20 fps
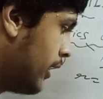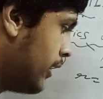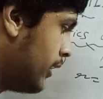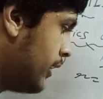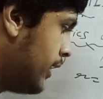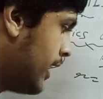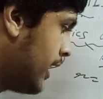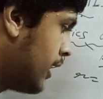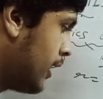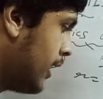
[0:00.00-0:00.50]

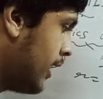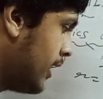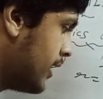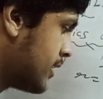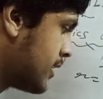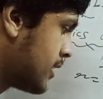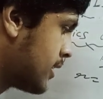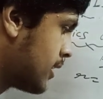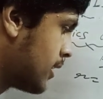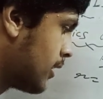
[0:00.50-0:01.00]

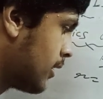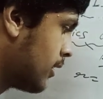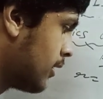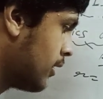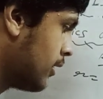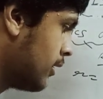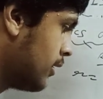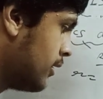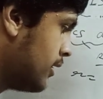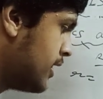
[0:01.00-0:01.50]
decrease,
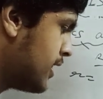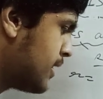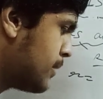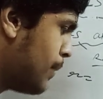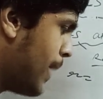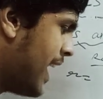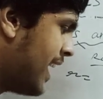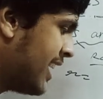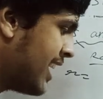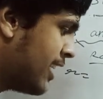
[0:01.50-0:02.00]
this is
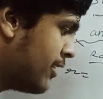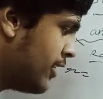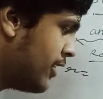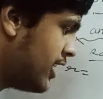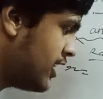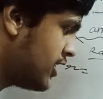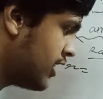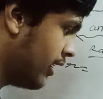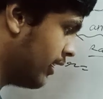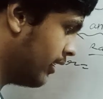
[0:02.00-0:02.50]
by
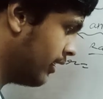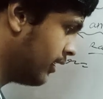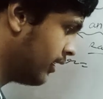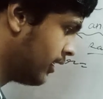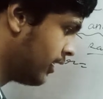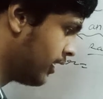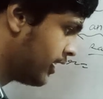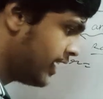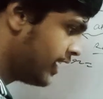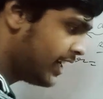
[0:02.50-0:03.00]
convention.
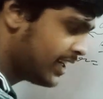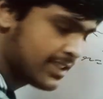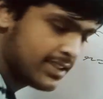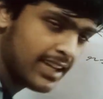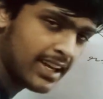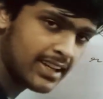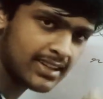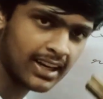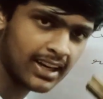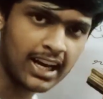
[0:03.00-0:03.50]

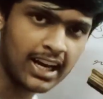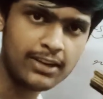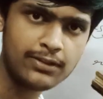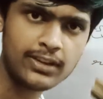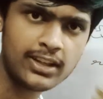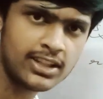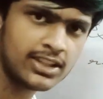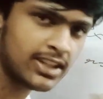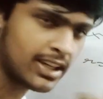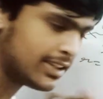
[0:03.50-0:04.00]
There's a
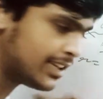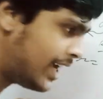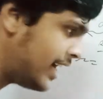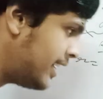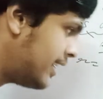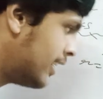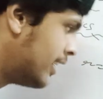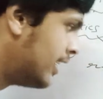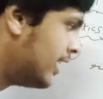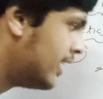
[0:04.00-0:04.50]
convention
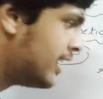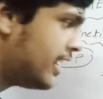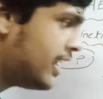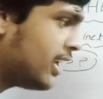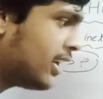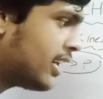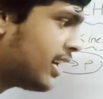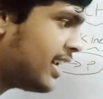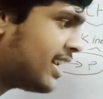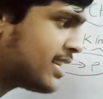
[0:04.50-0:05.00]
that
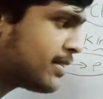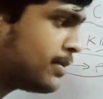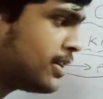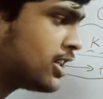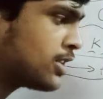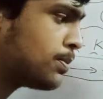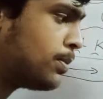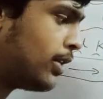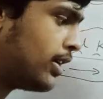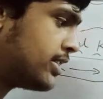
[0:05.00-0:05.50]
increase
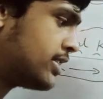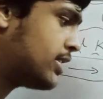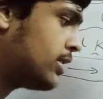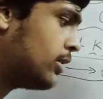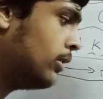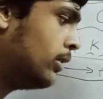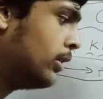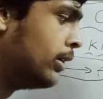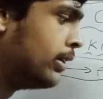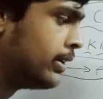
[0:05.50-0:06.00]
means
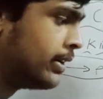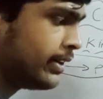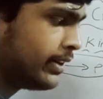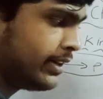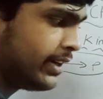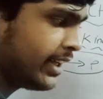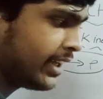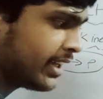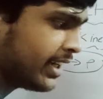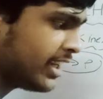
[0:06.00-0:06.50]
positive,
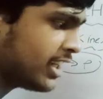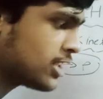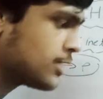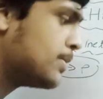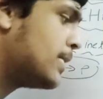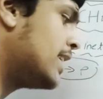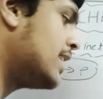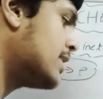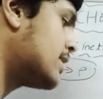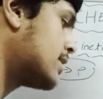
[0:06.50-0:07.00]
decrease
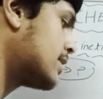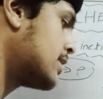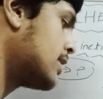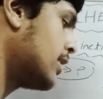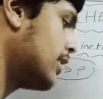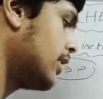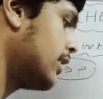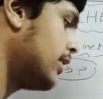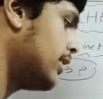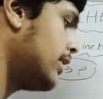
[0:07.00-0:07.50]
means
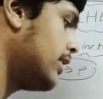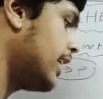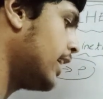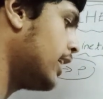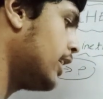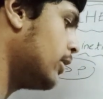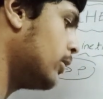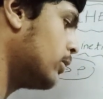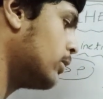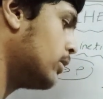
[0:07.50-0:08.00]

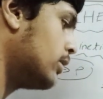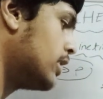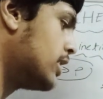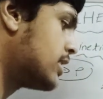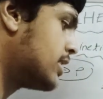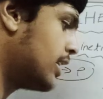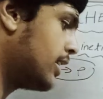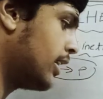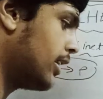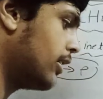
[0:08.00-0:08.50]
negative. This
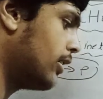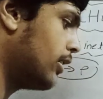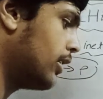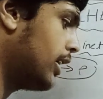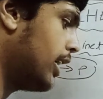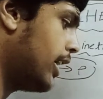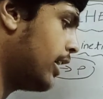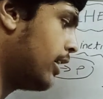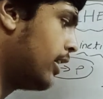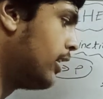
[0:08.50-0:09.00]
is the thing.
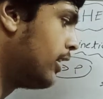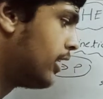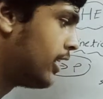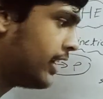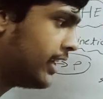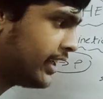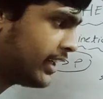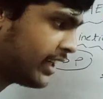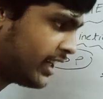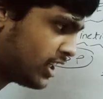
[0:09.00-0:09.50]
Okay,
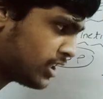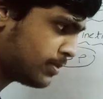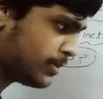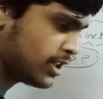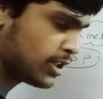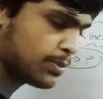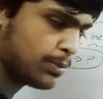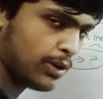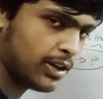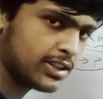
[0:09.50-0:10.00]
increase
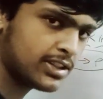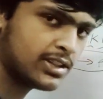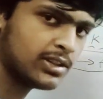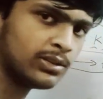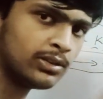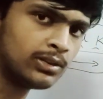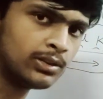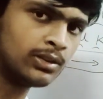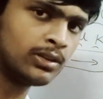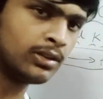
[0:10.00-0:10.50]
means positive,